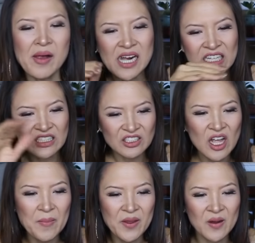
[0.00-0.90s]
I'm going to
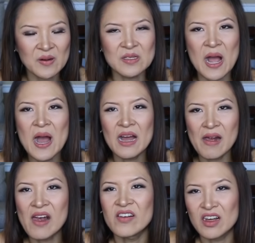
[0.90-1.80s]
stop here because I
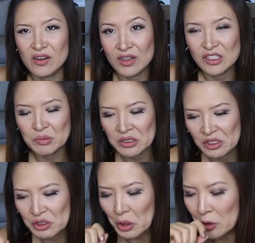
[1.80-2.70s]
have another recipe to
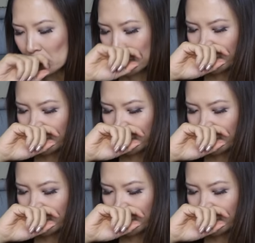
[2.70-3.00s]
show you.